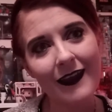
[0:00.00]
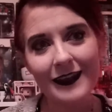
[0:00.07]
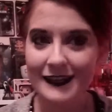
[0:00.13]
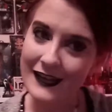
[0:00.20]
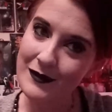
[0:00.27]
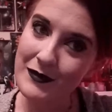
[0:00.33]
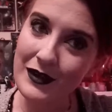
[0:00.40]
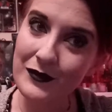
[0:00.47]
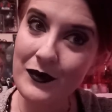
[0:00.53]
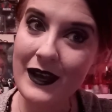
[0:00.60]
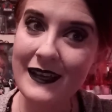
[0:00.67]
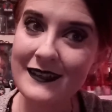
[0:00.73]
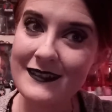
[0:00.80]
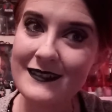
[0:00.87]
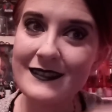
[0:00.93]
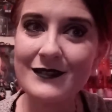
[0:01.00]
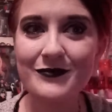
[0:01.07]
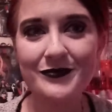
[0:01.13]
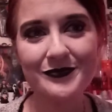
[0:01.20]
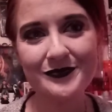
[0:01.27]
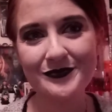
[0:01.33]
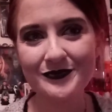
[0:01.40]
and Damian Wayans.
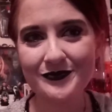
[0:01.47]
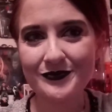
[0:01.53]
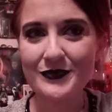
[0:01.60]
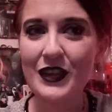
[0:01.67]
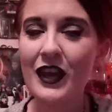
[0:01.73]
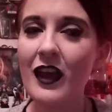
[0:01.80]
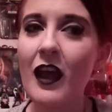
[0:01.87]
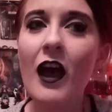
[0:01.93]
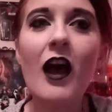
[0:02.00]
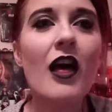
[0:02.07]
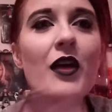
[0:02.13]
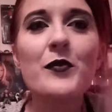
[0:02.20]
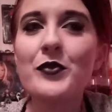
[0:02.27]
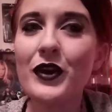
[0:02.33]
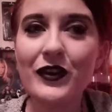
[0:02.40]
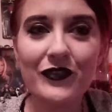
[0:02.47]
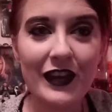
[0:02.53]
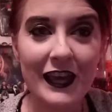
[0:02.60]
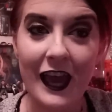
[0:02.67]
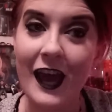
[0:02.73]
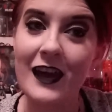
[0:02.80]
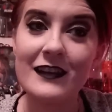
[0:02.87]

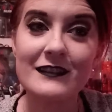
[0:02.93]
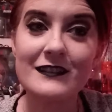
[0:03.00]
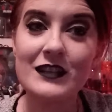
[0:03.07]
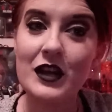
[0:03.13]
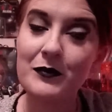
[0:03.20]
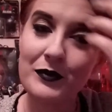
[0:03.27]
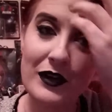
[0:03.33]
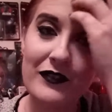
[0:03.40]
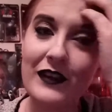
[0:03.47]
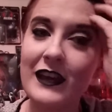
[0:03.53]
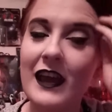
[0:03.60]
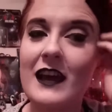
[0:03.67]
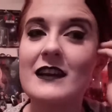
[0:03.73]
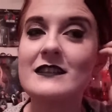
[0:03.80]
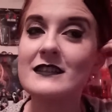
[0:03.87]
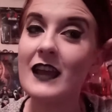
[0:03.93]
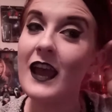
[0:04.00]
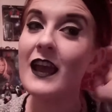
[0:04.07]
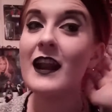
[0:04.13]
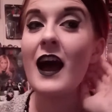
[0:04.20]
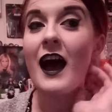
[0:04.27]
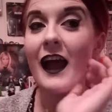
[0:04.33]
Perfect cast. Perfect cast.
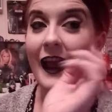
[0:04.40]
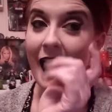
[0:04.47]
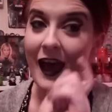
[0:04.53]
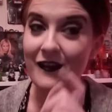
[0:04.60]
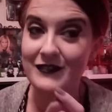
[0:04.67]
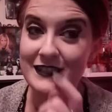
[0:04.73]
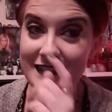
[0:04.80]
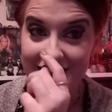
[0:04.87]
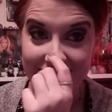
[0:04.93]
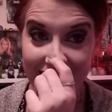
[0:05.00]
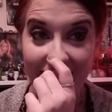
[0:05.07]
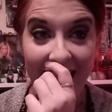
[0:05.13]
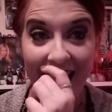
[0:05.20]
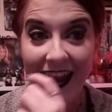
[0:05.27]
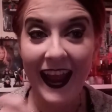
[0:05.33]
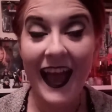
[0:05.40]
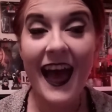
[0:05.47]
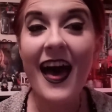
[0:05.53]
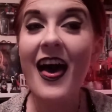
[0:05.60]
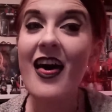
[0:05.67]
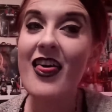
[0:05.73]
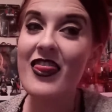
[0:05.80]
And I have to say
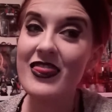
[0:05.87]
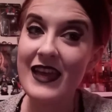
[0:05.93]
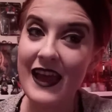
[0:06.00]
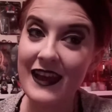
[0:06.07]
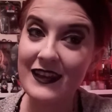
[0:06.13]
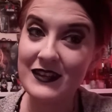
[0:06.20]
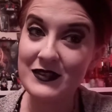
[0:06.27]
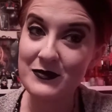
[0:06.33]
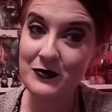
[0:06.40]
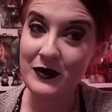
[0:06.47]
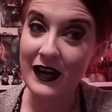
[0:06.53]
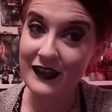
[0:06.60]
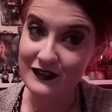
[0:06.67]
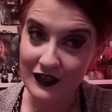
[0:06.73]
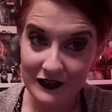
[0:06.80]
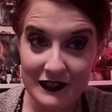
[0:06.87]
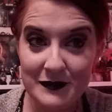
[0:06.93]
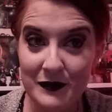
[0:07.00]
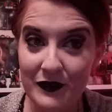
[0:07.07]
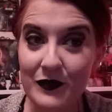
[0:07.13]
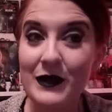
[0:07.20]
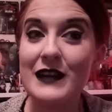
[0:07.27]
that when I saw
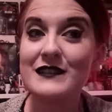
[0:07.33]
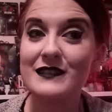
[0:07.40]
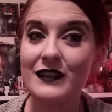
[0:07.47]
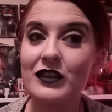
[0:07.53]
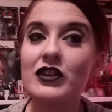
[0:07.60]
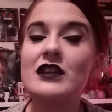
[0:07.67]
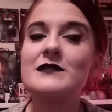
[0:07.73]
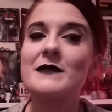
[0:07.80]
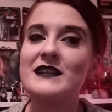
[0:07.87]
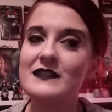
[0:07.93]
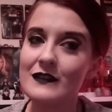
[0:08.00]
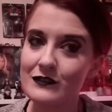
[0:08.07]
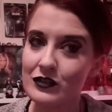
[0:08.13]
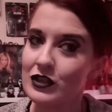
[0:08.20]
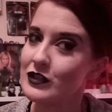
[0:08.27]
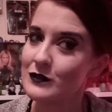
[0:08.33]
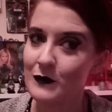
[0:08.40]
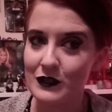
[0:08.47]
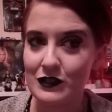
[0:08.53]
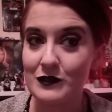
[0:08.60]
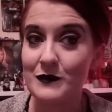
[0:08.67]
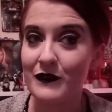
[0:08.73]
this movie when I was little, because my sister used to
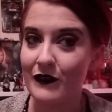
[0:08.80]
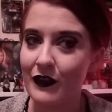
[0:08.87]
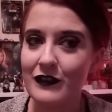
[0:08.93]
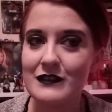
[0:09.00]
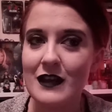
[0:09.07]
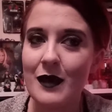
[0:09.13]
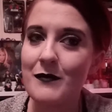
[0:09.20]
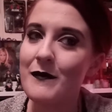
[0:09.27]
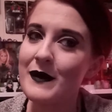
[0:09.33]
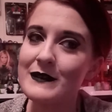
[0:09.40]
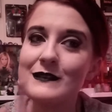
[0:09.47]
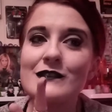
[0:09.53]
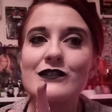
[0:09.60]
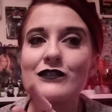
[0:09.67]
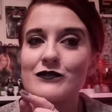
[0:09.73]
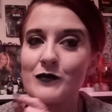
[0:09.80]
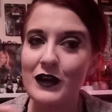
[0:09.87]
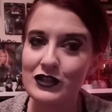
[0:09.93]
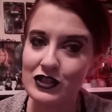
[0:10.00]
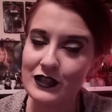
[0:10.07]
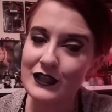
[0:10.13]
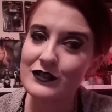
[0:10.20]
watch this movie all the time, and my sister's
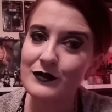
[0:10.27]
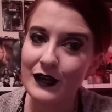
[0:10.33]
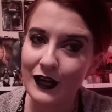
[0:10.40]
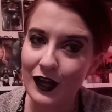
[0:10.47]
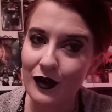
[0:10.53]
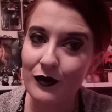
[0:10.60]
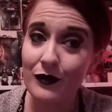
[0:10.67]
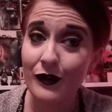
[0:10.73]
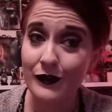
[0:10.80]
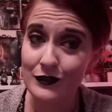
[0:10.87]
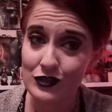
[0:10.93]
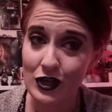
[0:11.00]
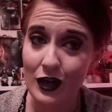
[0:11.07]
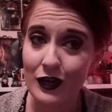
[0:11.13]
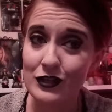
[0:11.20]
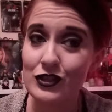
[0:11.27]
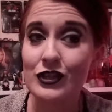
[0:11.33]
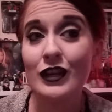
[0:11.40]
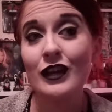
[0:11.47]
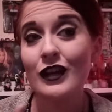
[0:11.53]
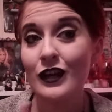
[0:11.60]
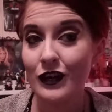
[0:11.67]
watching this right now, and Josh,
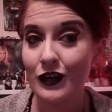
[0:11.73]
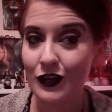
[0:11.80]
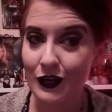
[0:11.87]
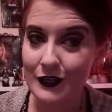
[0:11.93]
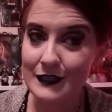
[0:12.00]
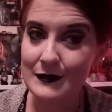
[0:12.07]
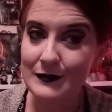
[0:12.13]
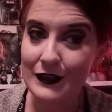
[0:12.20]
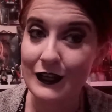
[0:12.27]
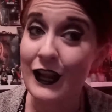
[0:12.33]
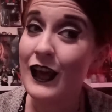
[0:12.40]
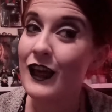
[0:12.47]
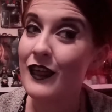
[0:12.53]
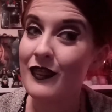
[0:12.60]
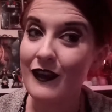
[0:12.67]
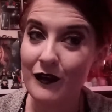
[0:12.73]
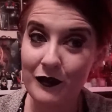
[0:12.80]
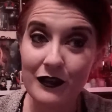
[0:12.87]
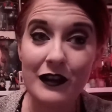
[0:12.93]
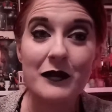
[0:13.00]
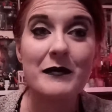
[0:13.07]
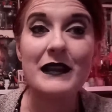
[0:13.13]
her husband, they're
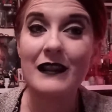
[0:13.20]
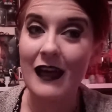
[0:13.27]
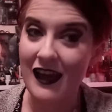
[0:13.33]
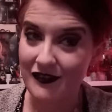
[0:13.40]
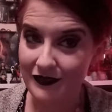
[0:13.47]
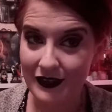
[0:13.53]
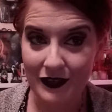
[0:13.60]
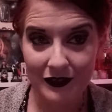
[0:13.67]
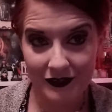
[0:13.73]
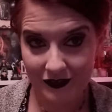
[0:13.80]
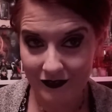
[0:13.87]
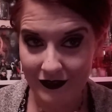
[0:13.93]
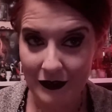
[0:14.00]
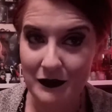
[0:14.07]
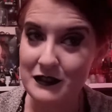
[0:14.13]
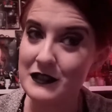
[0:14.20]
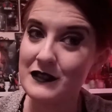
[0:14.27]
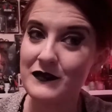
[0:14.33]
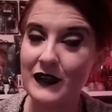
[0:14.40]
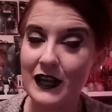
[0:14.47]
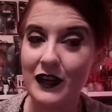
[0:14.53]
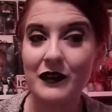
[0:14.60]
all going to be laughing if they watch
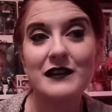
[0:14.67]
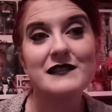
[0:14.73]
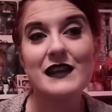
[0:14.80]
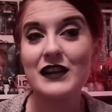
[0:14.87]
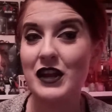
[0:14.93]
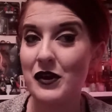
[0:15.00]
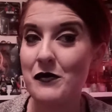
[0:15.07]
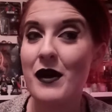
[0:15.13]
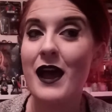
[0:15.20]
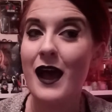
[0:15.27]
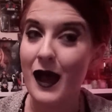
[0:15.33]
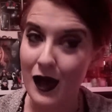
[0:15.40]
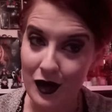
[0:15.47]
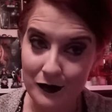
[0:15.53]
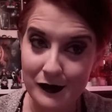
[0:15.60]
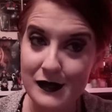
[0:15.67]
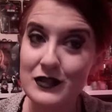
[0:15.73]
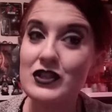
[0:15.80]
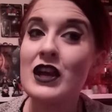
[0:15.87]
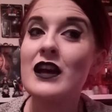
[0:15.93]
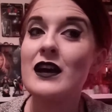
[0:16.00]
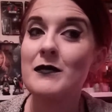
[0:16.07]
this video because they know how
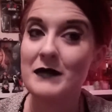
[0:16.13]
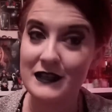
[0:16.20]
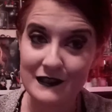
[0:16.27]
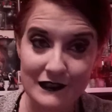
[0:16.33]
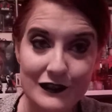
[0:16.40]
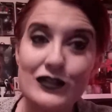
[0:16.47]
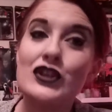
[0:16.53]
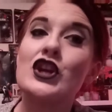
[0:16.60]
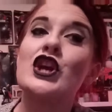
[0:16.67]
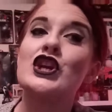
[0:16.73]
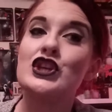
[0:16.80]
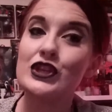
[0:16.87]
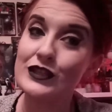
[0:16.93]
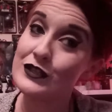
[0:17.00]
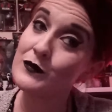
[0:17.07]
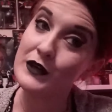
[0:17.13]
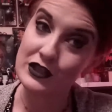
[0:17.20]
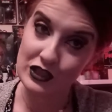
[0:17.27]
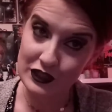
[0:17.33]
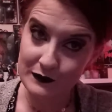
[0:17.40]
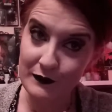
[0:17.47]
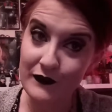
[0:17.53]
much my sister used to
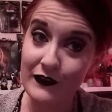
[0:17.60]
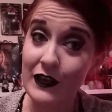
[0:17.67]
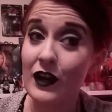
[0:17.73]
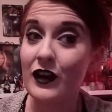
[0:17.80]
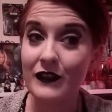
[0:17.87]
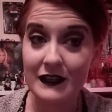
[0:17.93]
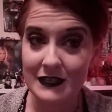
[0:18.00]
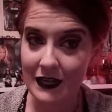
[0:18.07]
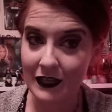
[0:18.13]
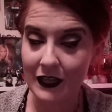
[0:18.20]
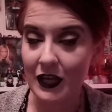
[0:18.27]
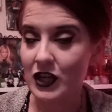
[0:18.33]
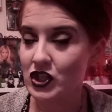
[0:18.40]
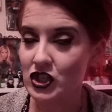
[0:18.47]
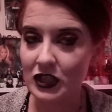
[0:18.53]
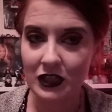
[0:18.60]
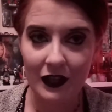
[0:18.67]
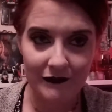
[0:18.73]
watch this movie on the daily. She